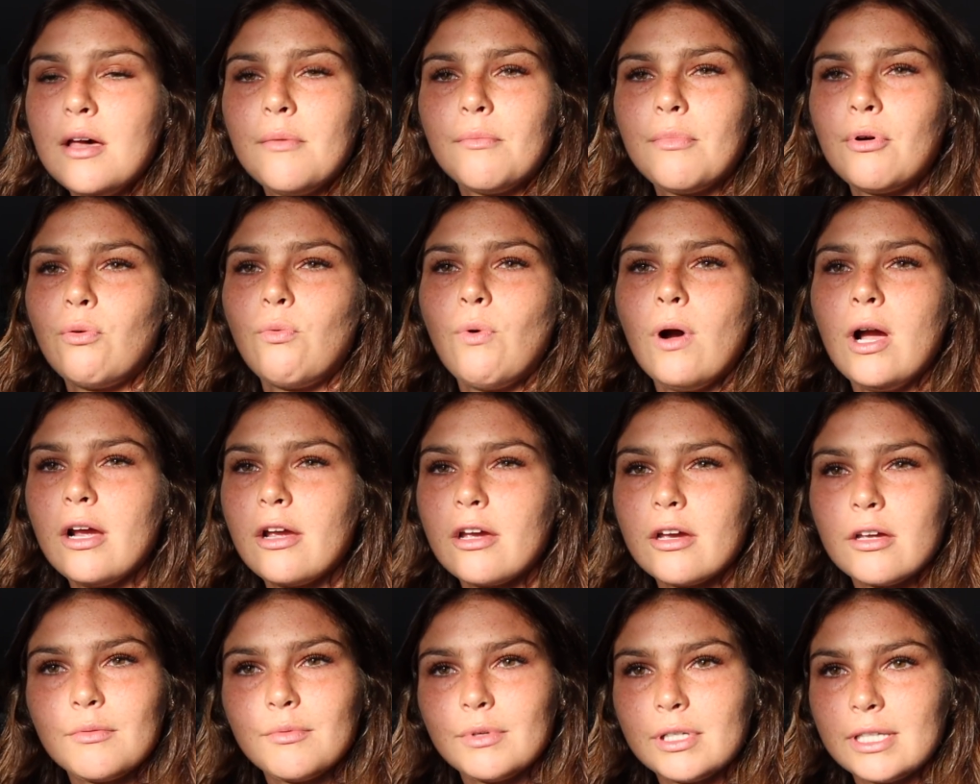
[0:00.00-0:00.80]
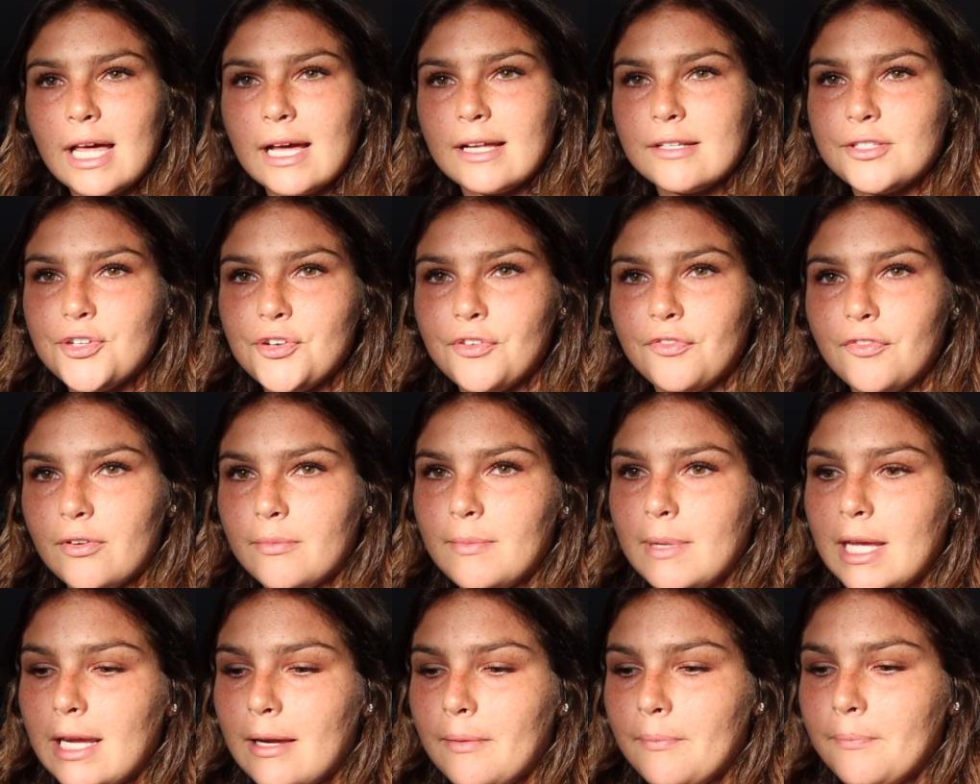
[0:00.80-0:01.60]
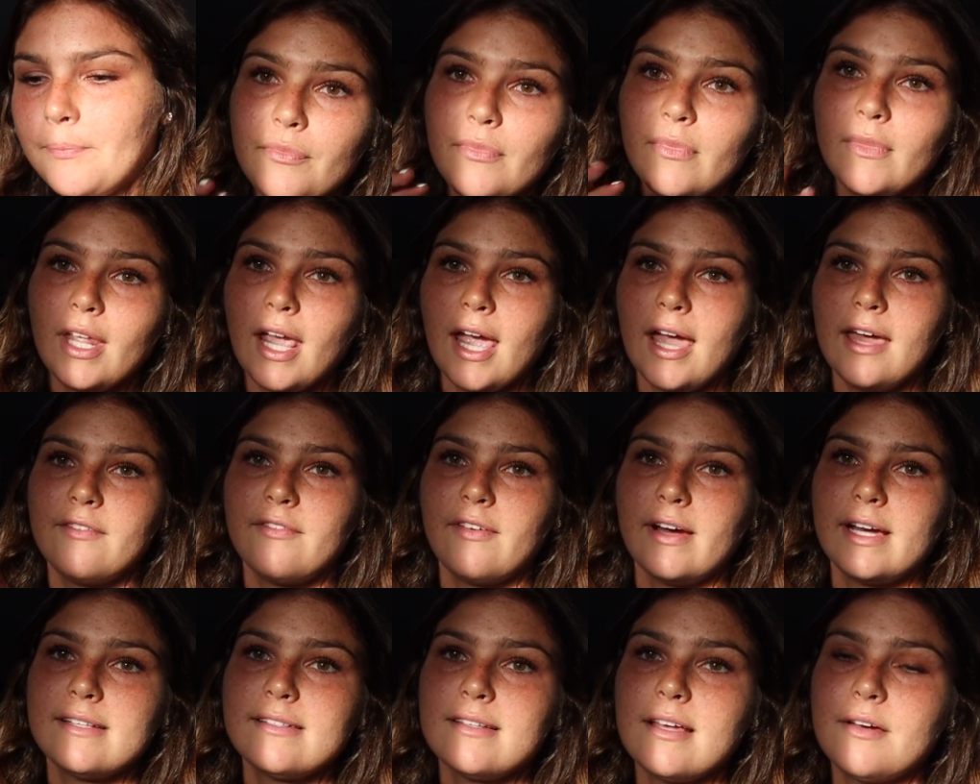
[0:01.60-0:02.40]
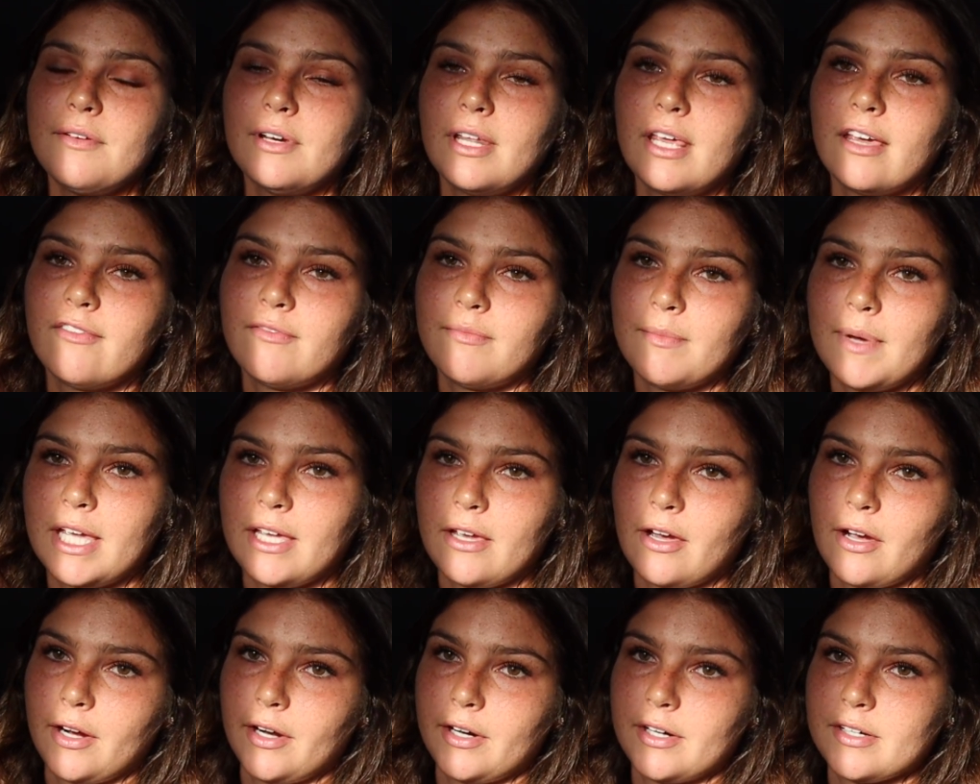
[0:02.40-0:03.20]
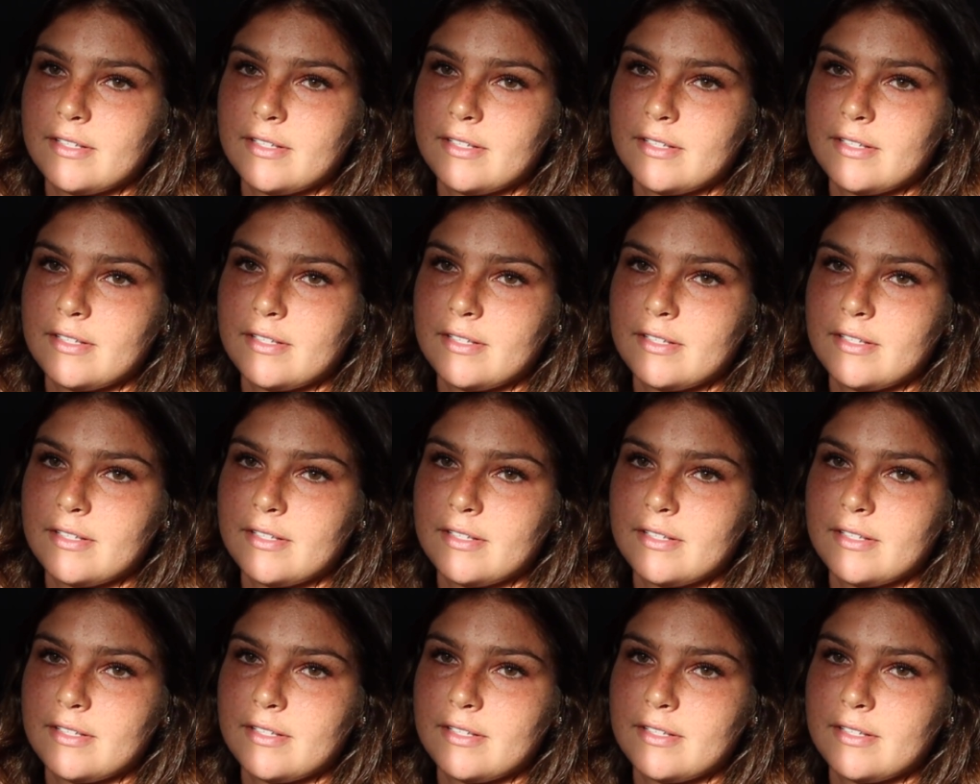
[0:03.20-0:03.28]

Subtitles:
But what good would that do for me? Advice I would give my younger